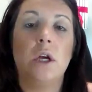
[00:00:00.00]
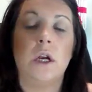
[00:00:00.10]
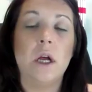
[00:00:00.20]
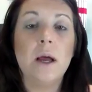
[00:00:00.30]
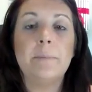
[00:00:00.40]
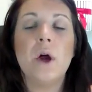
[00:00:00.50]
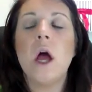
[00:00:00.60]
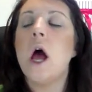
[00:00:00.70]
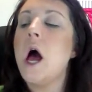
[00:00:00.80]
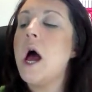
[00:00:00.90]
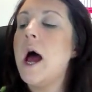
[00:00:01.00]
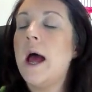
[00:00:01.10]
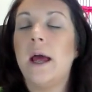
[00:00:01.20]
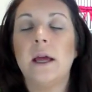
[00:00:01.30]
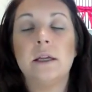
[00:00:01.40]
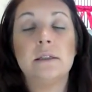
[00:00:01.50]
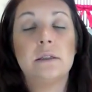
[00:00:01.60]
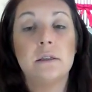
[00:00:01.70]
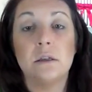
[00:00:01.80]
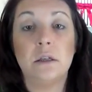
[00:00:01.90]
Shut up.
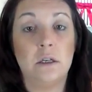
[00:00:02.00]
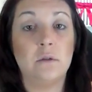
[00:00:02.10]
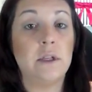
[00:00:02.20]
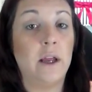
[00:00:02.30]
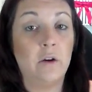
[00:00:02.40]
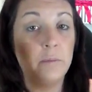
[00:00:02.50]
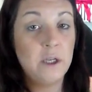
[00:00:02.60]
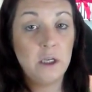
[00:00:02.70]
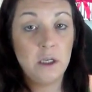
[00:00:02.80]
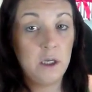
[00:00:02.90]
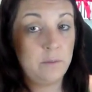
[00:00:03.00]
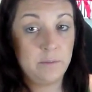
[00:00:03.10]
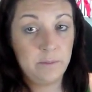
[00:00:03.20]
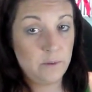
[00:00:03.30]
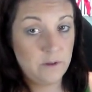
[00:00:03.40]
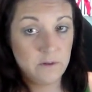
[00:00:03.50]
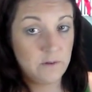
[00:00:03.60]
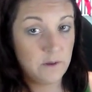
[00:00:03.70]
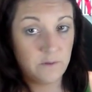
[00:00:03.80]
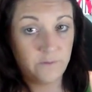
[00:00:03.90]
As you know, to help me
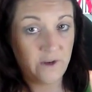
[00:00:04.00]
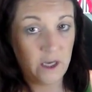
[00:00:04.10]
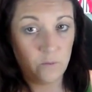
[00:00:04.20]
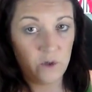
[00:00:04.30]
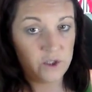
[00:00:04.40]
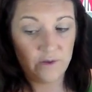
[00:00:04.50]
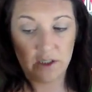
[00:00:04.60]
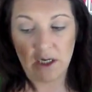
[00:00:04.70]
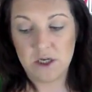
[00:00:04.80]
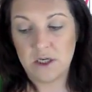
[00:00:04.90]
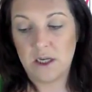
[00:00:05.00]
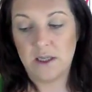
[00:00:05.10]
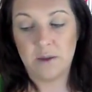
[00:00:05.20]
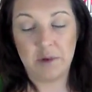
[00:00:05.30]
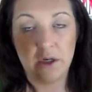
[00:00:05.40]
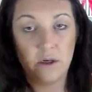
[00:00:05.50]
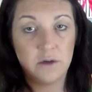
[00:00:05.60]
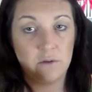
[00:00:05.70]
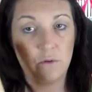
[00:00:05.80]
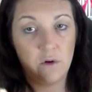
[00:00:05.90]
find which foundation I like
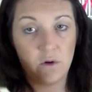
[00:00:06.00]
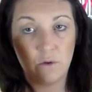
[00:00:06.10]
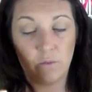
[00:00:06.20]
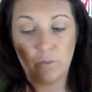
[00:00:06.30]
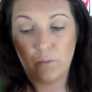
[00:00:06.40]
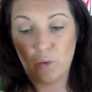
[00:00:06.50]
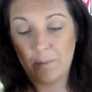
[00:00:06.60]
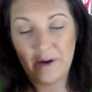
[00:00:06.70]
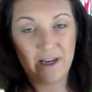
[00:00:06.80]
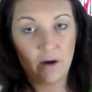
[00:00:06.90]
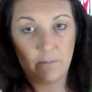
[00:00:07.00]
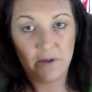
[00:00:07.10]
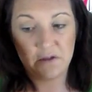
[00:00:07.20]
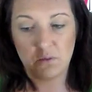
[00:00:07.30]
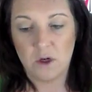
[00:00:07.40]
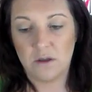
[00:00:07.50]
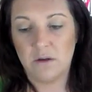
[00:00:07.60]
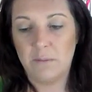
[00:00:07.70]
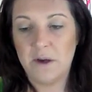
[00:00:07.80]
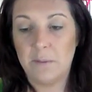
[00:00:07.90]
better, or what might help this work a
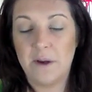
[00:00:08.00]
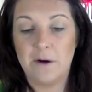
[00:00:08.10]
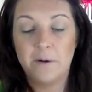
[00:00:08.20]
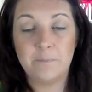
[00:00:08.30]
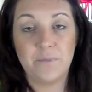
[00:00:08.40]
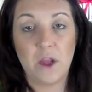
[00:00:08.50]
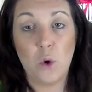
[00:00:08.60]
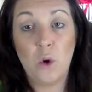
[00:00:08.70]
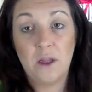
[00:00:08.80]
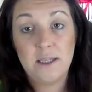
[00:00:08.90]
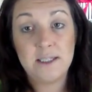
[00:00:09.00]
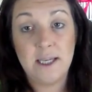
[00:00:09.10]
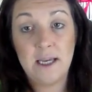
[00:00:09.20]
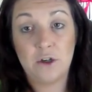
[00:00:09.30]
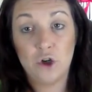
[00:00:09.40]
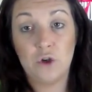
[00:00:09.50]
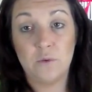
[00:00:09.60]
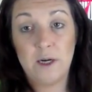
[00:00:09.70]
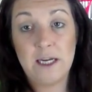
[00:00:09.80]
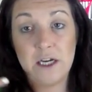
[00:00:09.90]
little bit better. Oily Skin
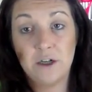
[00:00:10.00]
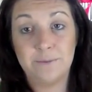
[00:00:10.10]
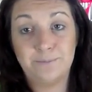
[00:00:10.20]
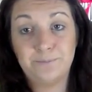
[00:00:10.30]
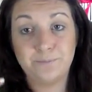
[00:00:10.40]
Girl right here.